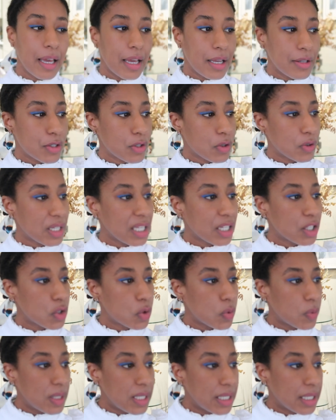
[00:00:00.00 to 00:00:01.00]
and so
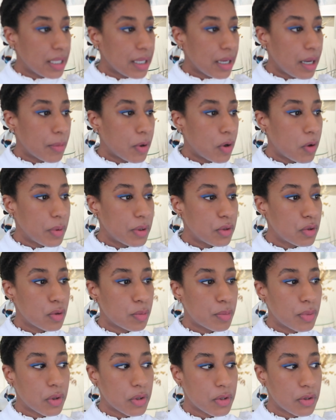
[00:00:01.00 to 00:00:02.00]
next week i'm going
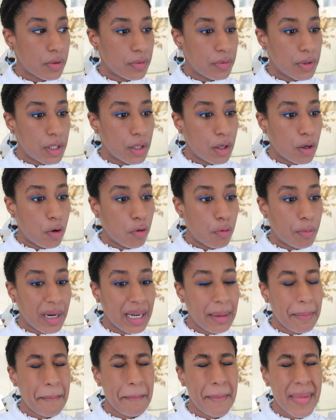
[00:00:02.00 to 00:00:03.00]
to post a video of
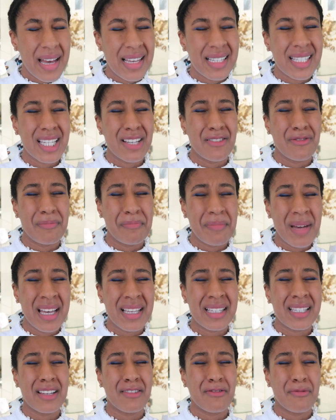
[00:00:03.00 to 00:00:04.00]
my massive
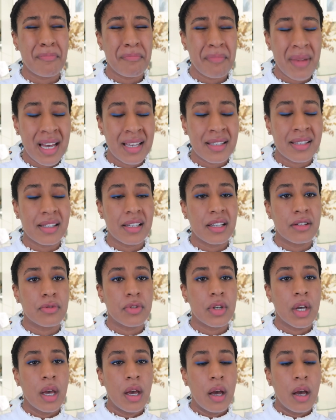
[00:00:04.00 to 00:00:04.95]
massive massive